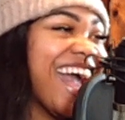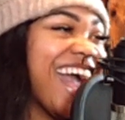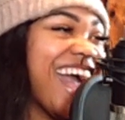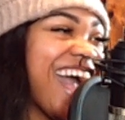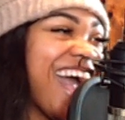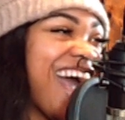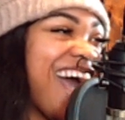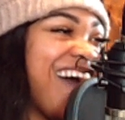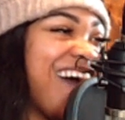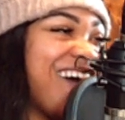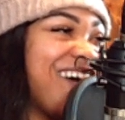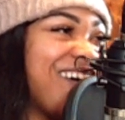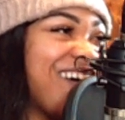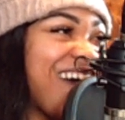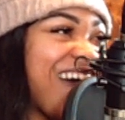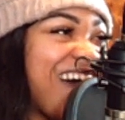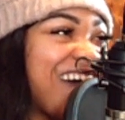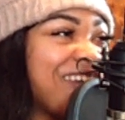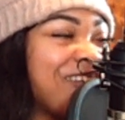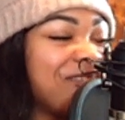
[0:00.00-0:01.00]
I don't,
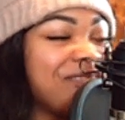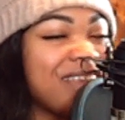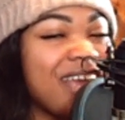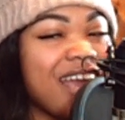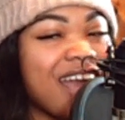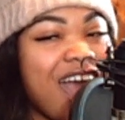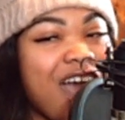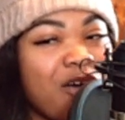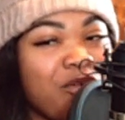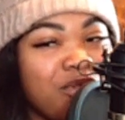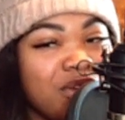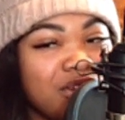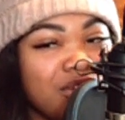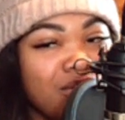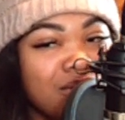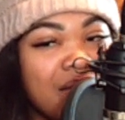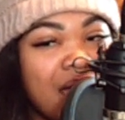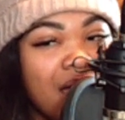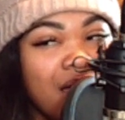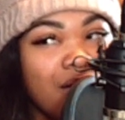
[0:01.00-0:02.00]
I don't think I would do
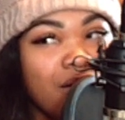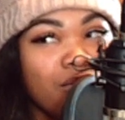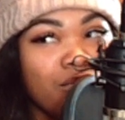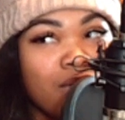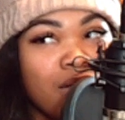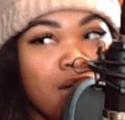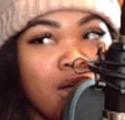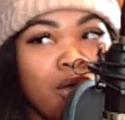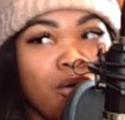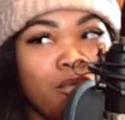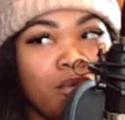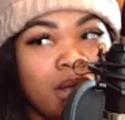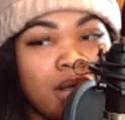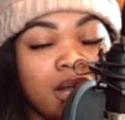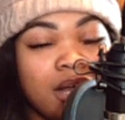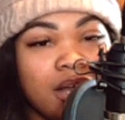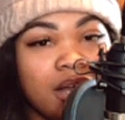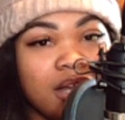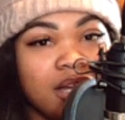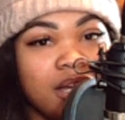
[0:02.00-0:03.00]
like a role
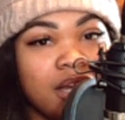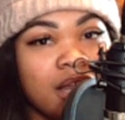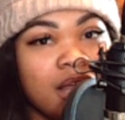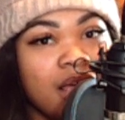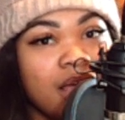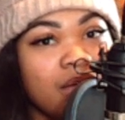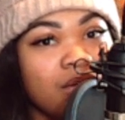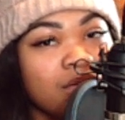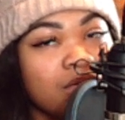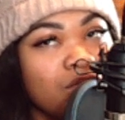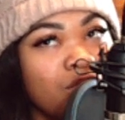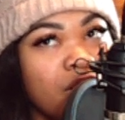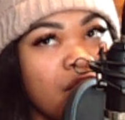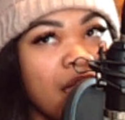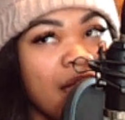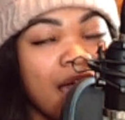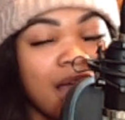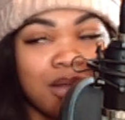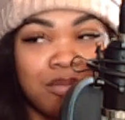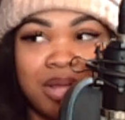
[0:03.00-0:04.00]
where where I
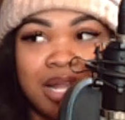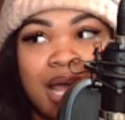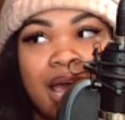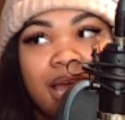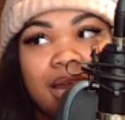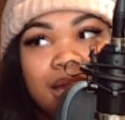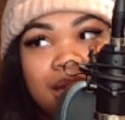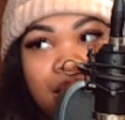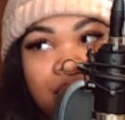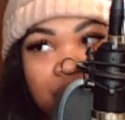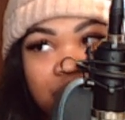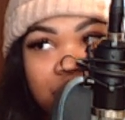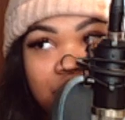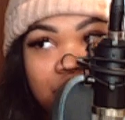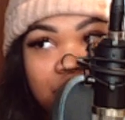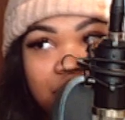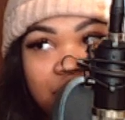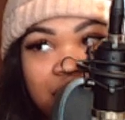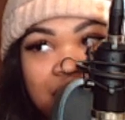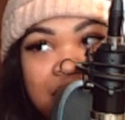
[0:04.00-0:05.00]
got to be like naked.
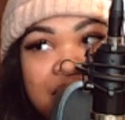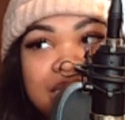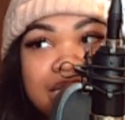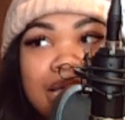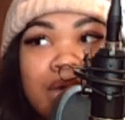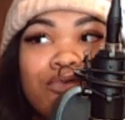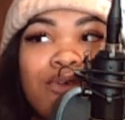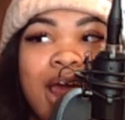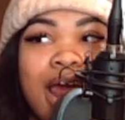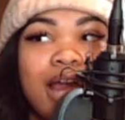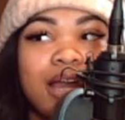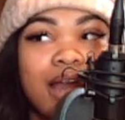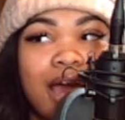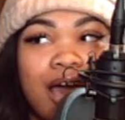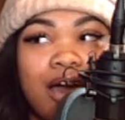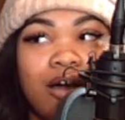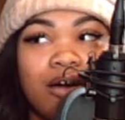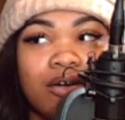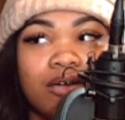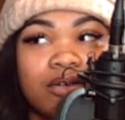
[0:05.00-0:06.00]
Yeah, At least yeah. like right
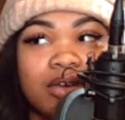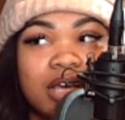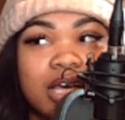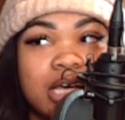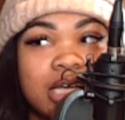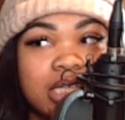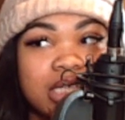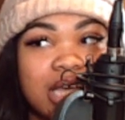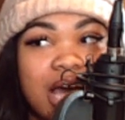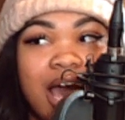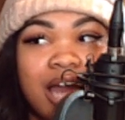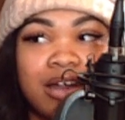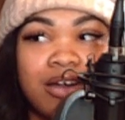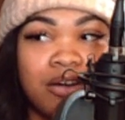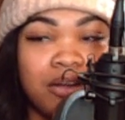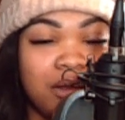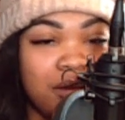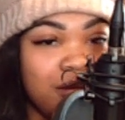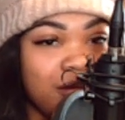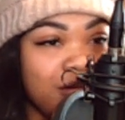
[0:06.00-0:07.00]
now, because yeah, I know
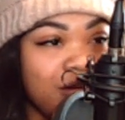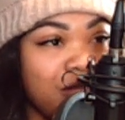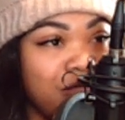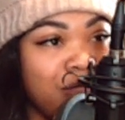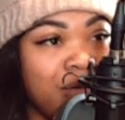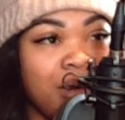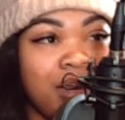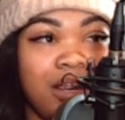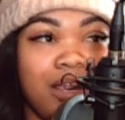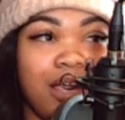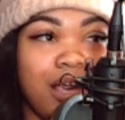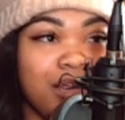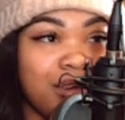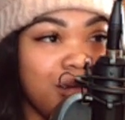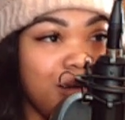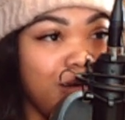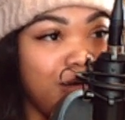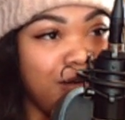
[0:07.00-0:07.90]
the the money ain't there